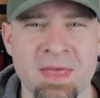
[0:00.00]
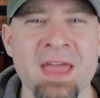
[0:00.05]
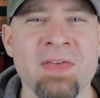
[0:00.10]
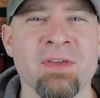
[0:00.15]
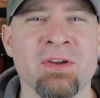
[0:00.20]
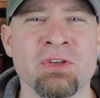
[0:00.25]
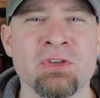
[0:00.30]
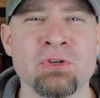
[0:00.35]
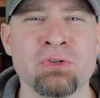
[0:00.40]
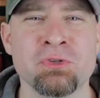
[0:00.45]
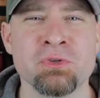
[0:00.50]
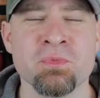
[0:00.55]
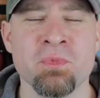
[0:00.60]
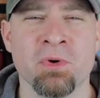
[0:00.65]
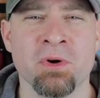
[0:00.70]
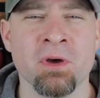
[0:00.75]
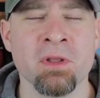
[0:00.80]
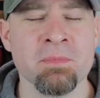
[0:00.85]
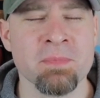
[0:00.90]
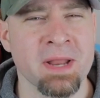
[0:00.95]
Hey there YouTube
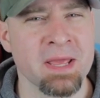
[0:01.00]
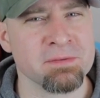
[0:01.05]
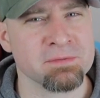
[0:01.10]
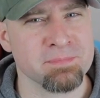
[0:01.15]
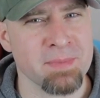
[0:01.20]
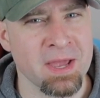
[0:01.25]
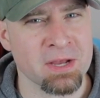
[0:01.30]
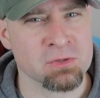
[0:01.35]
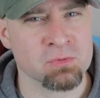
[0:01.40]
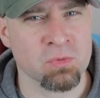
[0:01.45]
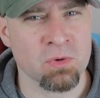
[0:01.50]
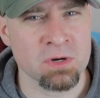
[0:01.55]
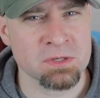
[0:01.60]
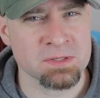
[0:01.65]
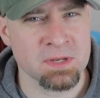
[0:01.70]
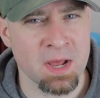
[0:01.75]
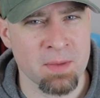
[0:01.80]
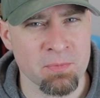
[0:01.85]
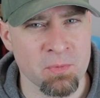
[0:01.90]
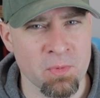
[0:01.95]
world, my name is Matt Schwartz
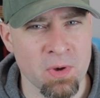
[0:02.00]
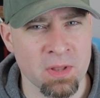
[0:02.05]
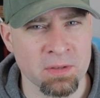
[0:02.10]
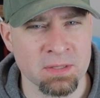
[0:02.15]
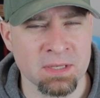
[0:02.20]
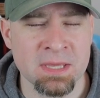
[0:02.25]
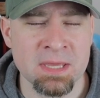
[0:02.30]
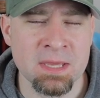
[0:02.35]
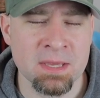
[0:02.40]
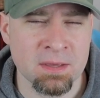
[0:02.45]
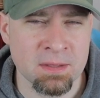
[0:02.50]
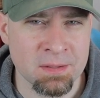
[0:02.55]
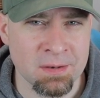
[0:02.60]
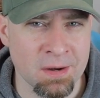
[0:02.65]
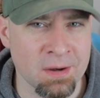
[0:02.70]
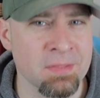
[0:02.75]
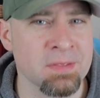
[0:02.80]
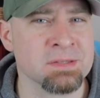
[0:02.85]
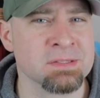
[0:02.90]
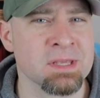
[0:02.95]
and I'm the Welding Geek.
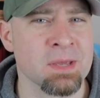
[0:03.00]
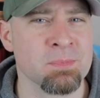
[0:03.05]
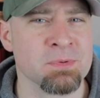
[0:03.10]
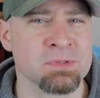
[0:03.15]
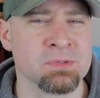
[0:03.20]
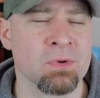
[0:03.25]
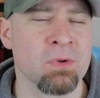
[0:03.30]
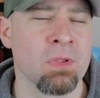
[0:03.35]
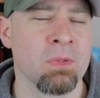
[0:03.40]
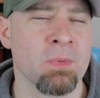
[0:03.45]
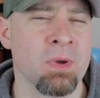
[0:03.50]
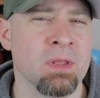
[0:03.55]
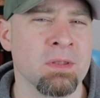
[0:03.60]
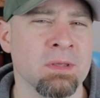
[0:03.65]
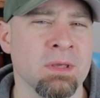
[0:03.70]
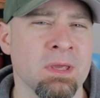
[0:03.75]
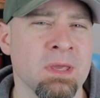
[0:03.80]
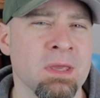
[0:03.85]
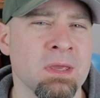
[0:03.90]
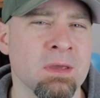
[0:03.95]
On this episode of the
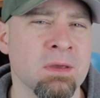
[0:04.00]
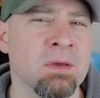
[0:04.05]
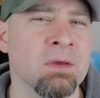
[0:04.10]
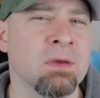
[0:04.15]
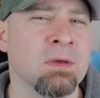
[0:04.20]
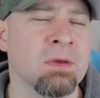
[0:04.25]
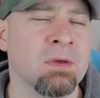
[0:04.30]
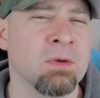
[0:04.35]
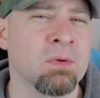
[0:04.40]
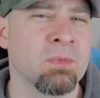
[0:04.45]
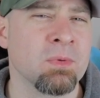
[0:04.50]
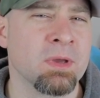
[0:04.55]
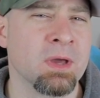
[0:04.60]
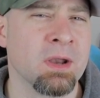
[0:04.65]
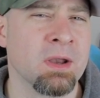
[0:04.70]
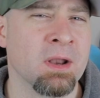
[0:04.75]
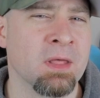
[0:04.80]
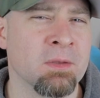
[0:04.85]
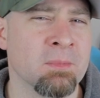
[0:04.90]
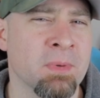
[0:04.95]
Welding Geek, we
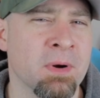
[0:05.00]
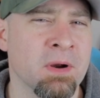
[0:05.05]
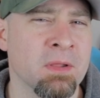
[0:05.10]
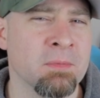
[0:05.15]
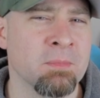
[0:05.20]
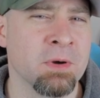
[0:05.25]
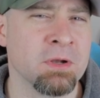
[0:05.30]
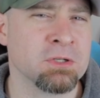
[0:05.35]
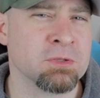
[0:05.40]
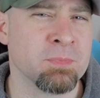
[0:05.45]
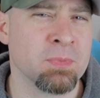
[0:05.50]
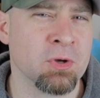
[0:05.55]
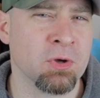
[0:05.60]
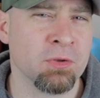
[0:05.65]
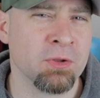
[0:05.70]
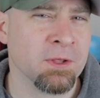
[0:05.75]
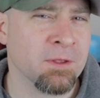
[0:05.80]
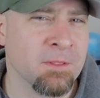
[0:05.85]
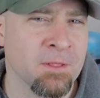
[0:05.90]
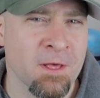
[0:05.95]
got another part of the budget
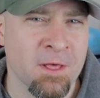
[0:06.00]
build.